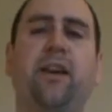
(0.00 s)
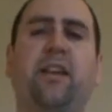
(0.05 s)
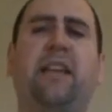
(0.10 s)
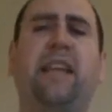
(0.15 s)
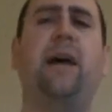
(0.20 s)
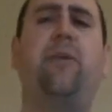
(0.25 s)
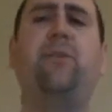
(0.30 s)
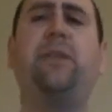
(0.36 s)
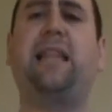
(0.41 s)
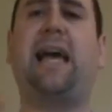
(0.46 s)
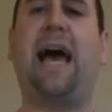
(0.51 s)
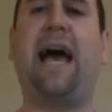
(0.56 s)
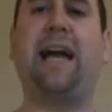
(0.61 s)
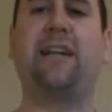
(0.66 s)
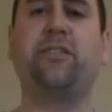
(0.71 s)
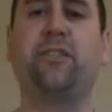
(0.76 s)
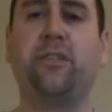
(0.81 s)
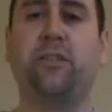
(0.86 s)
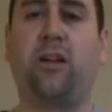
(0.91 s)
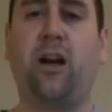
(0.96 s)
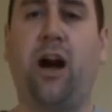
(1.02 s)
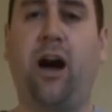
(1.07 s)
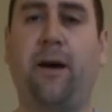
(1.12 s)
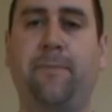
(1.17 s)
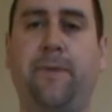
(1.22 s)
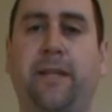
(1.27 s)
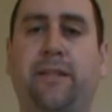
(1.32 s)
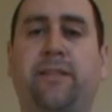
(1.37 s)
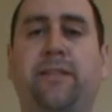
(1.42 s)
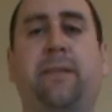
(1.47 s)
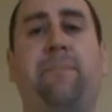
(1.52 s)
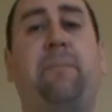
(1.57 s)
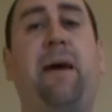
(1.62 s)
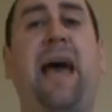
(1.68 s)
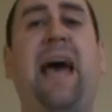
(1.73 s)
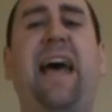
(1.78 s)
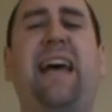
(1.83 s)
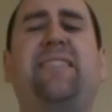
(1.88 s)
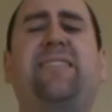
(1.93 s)
Now with Action Comics, the
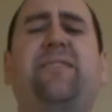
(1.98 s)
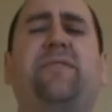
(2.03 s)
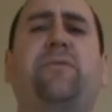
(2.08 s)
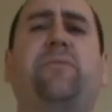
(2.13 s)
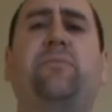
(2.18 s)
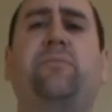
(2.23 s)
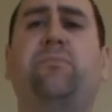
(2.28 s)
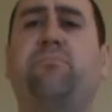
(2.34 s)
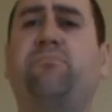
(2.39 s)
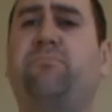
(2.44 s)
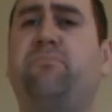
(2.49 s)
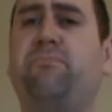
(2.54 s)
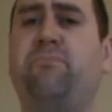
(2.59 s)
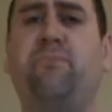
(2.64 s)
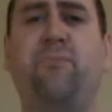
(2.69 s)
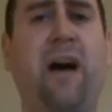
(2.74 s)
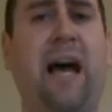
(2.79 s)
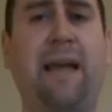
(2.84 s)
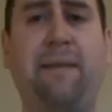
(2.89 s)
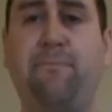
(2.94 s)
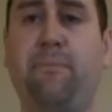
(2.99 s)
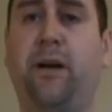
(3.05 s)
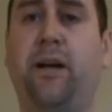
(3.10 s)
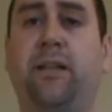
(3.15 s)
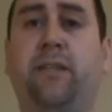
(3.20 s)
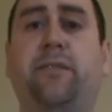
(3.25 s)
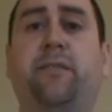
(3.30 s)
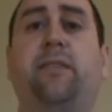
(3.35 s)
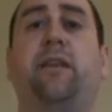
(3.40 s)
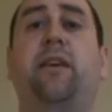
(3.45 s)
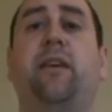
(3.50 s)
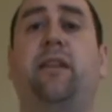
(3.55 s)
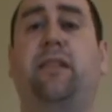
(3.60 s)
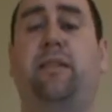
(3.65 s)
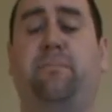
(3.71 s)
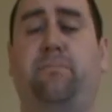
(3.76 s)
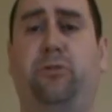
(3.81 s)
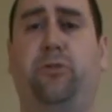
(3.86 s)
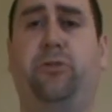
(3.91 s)
past 5 months,
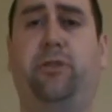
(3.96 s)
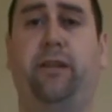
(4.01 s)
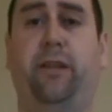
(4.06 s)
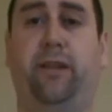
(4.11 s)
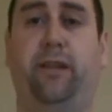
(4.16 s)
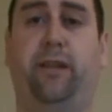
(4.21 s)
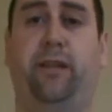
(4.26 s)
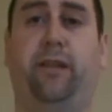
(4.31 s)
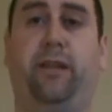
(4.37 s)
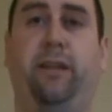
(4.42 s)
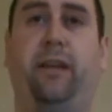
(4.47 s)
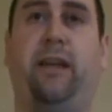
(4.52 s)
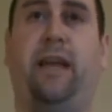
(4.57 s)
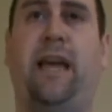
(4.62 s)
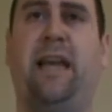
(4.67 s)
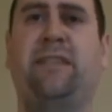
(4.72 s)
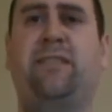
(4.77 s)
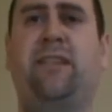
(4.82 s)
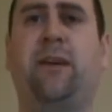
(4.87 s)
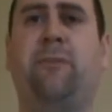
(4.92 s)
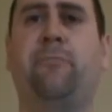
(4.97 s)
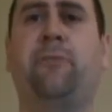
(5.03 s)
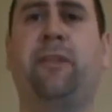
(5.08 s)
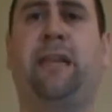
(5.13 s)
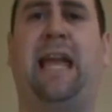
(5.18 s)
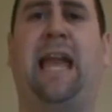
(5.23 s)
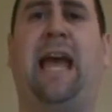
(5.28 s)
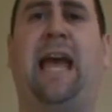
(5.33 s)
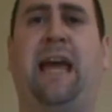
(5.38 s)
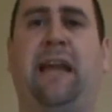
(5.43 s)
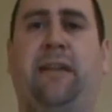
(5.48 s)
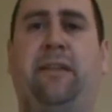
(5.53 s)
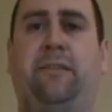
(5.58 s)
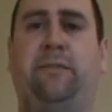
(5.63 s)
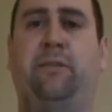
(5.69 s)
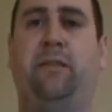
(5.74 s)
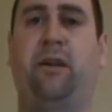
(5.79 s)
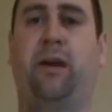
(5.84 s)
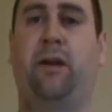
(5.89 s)
the book has not really
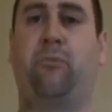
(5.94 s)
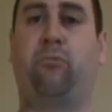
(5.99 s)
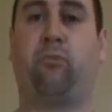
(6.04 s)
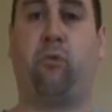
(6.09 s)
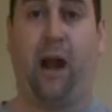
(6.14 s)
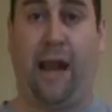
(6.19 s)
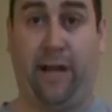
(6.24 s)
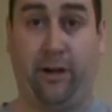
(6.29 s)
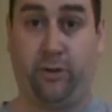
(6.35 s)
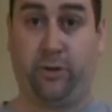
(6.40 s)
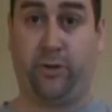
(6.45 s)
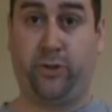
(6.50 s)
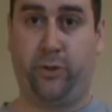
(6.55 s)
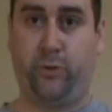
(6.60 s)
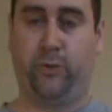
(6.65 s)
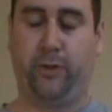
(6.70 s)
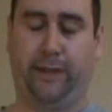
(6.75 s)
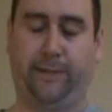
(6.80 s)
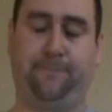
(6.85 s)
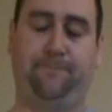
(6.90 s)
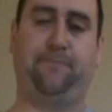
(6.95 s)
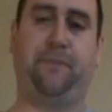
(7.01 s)
had a writer to it.